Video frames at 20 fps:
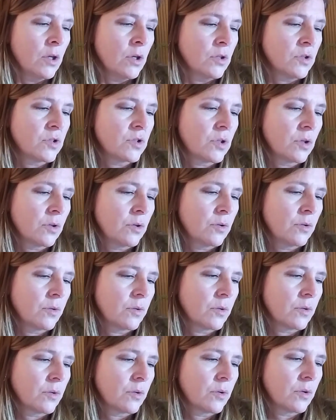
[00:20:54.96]
So,
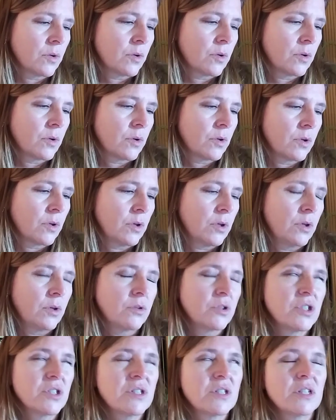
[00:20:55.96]
you know,
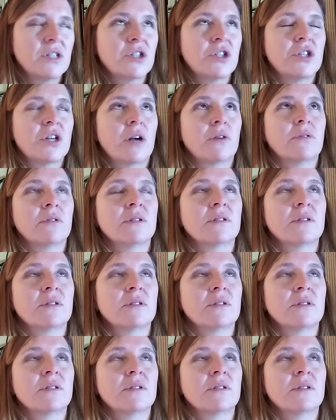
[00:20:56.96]
just in general,